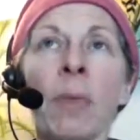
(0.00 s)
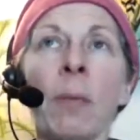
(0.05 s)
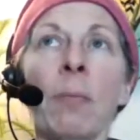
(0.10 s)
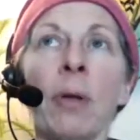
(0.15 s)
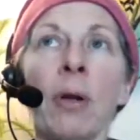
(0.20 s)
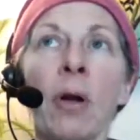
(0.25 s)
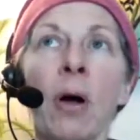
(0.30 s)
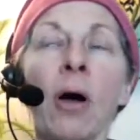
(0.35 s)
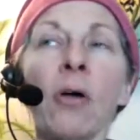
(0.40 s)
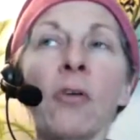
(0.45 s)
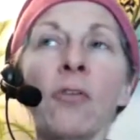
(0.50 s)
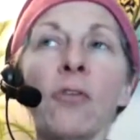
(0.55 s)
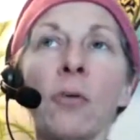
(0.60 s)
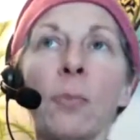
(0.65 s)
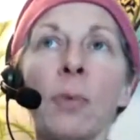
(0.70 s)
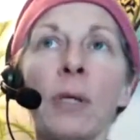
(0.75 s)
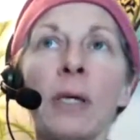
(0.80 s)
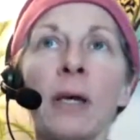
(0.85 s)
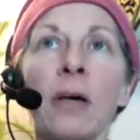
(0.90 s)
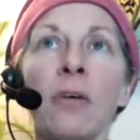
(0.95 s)
but also
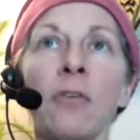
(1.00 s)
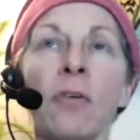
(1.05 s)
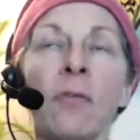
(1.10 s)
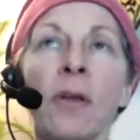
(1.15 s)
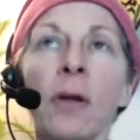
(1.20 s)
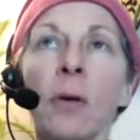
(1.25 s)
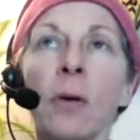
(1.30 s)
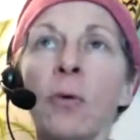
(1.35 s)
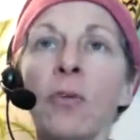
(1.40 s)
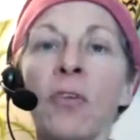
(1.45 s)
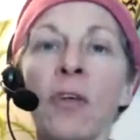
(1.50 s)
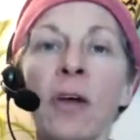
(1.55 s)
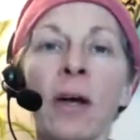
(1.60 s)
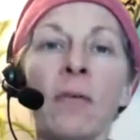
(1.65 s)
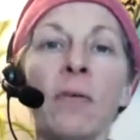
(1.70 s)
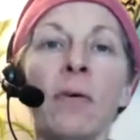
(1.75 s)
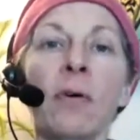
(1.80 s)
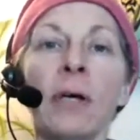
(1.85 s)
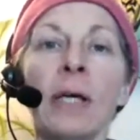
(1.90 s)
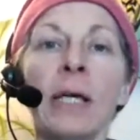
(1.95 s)
because if there was
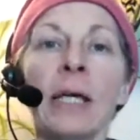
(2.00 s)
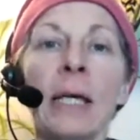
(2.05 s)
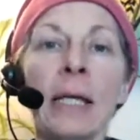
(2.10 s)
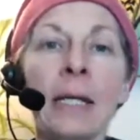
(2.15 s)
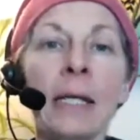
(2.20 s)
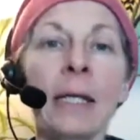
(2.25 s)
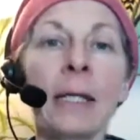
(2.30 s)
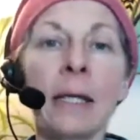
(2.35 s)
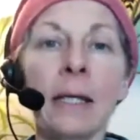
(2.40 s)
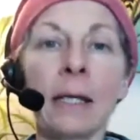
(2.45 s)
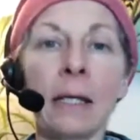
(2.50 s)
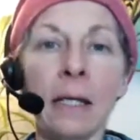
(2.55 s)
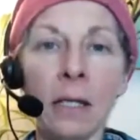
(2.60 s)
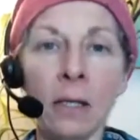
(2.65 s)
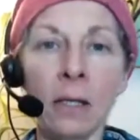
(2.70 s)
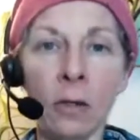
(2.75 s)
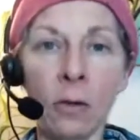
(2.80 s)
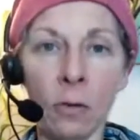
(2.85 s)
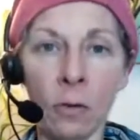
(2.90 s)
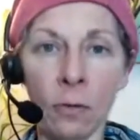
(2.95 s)
ever anything in the
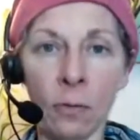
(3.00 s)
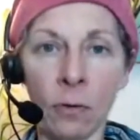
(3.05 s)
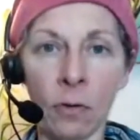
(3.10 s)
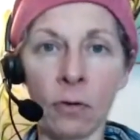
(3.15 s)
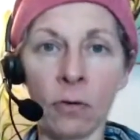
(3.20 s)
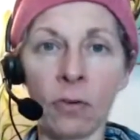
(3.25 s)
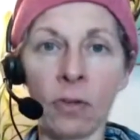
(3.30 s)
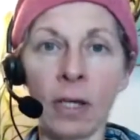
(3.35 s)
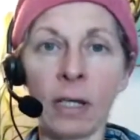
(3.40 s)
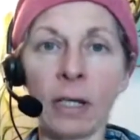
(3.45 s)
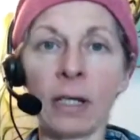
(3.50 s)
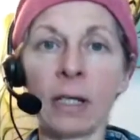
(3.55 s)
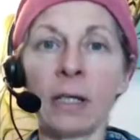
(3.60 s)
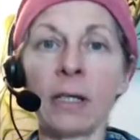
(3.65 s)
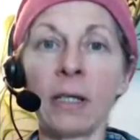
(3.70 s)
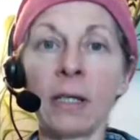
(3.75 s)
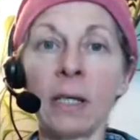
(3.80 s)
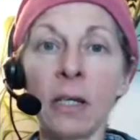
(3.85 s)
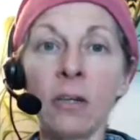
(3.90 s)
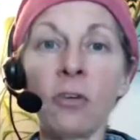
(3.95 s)
universe that could
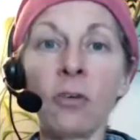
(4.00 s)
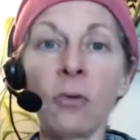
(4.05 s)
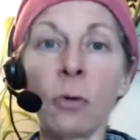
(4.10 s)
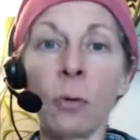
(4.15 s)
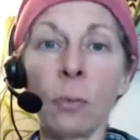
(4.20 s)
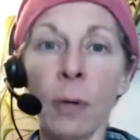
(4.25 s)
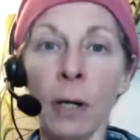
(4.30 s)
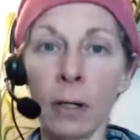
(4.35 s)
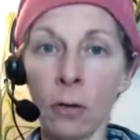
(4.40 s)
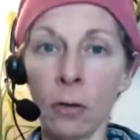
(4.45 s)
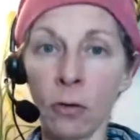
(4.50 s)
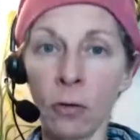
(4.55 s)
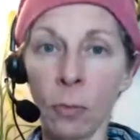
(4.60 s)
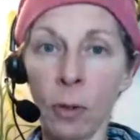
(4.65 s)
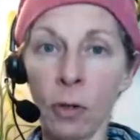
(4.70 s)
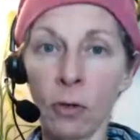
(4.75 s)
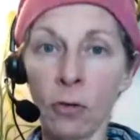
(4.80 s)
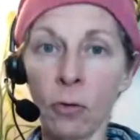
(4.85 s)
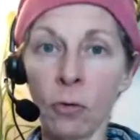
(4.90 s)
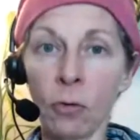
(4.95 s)
teach you about your
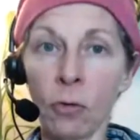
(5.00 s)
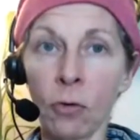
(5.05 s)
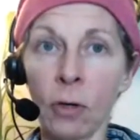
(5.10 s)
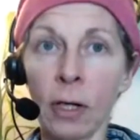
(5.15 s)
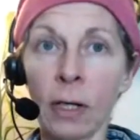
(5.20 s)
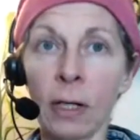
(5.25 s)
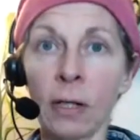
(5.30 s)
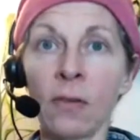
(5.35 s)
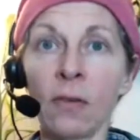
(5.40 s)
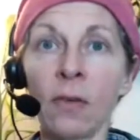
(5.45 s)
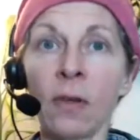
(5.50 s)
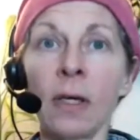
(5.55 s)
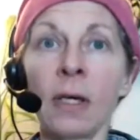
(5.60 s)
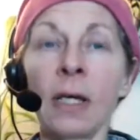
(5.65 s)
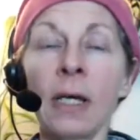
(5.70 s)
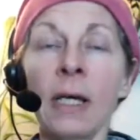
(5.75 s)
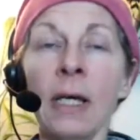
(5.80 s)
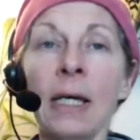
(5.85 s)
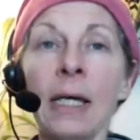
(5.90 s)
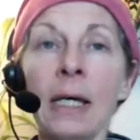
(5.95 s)
special traits,
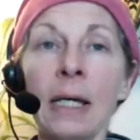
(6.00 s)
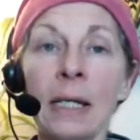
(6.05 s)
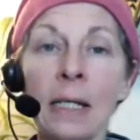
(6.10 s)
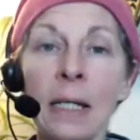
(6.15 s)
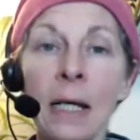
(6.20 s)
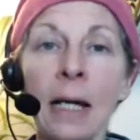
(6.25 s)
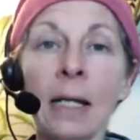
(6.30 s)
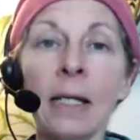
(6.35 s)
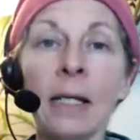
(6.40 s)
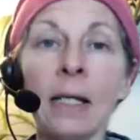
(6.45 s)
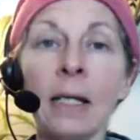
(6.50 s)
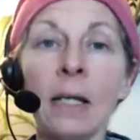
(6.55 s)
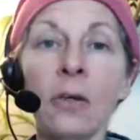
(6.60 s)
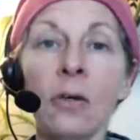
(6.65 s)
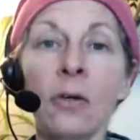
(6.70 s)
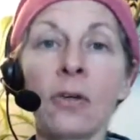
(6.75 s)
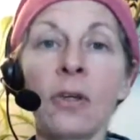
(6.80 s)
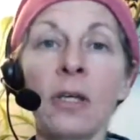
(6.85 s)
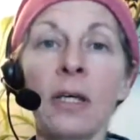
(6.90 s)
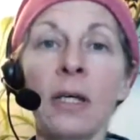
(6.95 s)
ignite it in
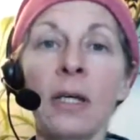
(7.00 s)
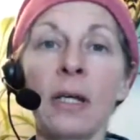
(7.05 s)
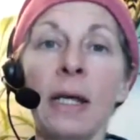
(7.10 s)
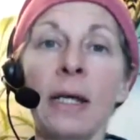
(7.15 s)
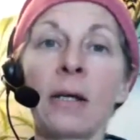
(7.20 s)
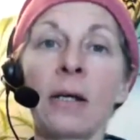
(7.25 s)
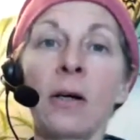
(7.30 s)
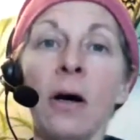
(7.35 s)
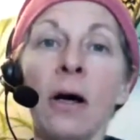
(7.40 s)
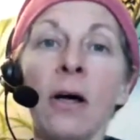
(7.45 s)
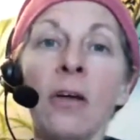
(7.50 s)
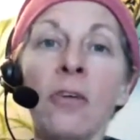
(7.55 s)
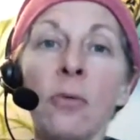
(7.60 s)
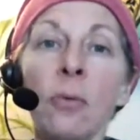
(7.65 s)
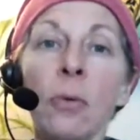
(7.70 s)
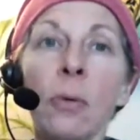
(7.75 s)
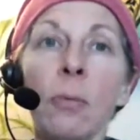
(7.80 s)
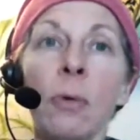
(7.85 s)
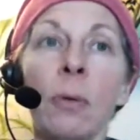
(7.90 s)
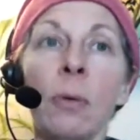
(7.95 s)
your DNA, cause a
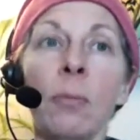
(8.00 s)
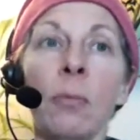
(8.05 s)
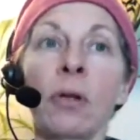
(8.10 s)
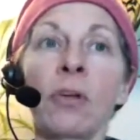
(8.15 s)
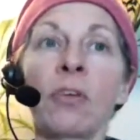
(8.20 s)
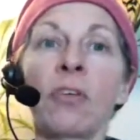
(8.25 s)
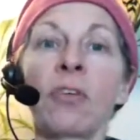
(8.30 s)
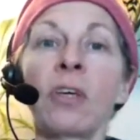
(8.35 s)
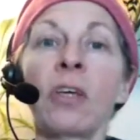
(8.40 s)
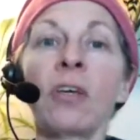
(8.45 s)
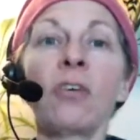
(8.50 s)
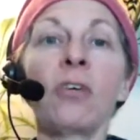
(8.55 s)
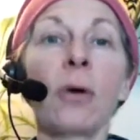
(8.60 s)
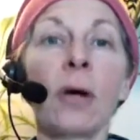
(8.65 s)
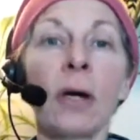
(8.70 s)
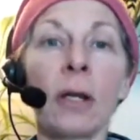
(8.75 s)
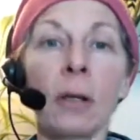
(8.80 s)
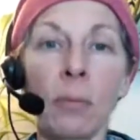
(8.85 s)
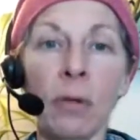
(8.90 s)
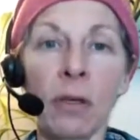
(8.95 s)
remembrance, teach you
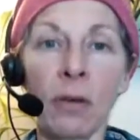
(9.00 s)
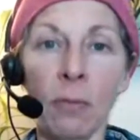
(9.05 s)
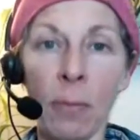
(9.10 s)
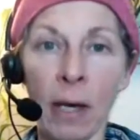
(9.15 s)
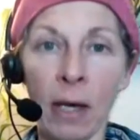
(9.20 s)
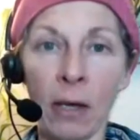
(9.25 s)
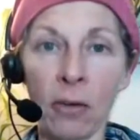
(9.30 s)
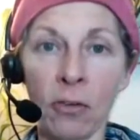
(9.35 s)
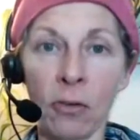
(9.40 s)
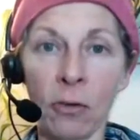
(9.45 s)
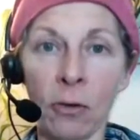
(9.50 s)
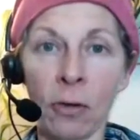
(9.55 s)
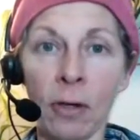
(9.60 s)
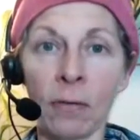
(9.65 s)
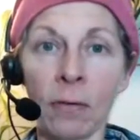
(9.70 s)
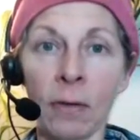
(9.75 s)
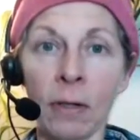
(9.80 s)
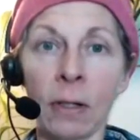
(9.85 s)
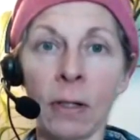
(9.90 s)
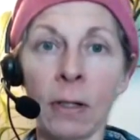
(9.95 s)
how to be a master
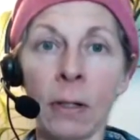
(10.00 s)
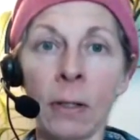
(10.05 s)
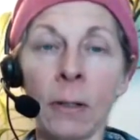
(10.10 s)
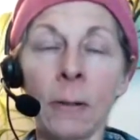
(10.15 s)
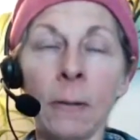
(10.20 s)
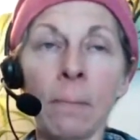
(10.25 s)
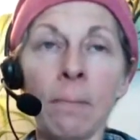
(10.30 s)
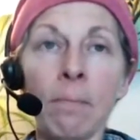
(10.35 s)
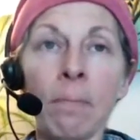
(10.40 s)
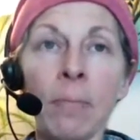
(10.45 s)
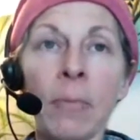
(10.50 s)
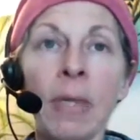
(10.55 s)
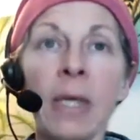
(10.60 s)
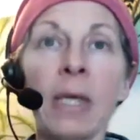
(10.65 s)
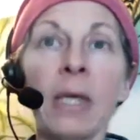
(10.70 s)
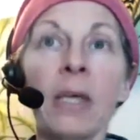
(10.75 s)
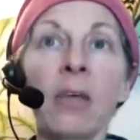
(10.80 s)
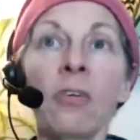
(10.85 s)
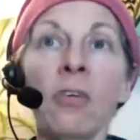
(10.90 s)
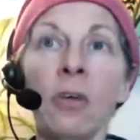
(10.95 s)
of it,
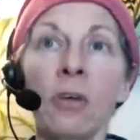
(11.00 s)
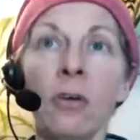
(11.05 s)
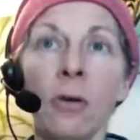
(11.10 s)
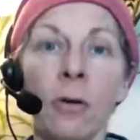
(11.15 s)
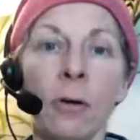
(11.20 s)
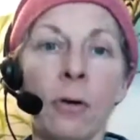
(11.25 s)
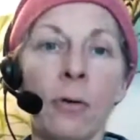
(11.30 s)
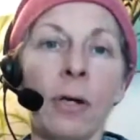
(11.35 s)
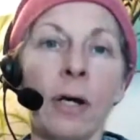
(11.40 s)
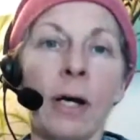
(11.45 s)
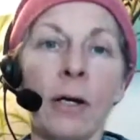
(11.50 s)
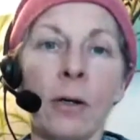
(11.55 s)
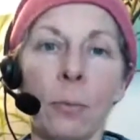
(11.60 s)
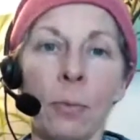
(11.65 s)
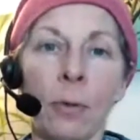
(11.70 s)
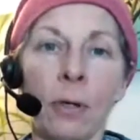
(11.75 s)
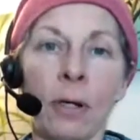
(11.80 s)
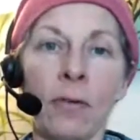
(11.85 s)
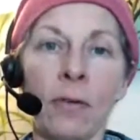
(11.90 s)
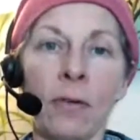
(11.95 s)
is your own higher
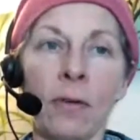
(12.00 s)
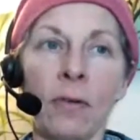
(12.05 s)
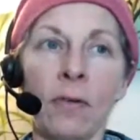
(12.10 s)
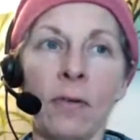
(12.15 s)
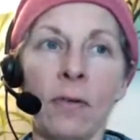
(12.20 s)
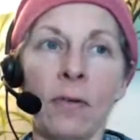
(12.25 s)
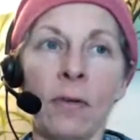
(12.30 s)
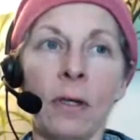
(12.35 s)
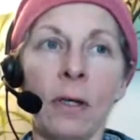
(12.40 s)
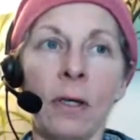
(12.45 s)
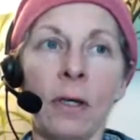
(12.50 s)
presence.